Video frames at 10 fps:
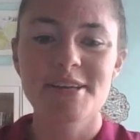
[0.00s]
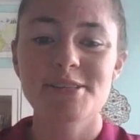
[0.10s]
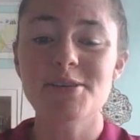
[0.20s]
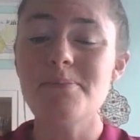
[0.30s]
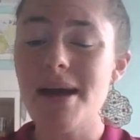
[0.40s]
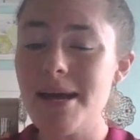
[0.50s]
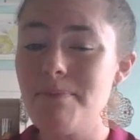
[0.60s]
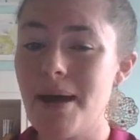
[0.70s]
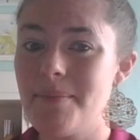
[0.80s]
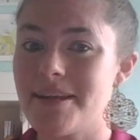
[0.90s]
So my
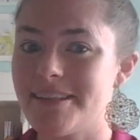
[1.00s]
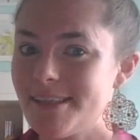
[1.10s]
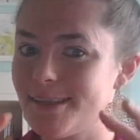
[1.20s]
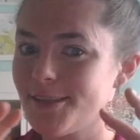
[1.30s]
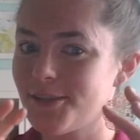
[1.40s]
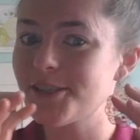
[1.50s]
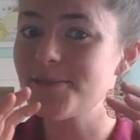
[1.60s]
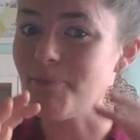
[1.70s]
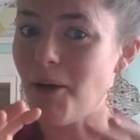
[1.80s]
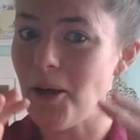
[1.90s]
pumpkins, since they're
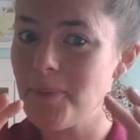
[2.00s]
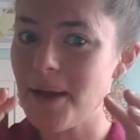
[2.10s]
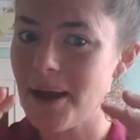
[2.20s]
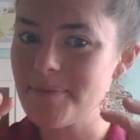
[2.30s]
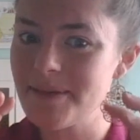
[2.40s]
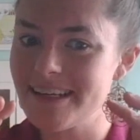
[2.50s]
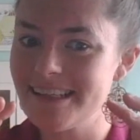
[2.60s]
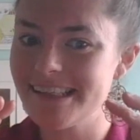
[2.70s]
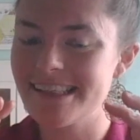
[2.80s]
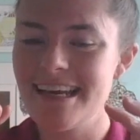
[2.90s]
small
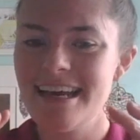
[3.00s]
pumpkins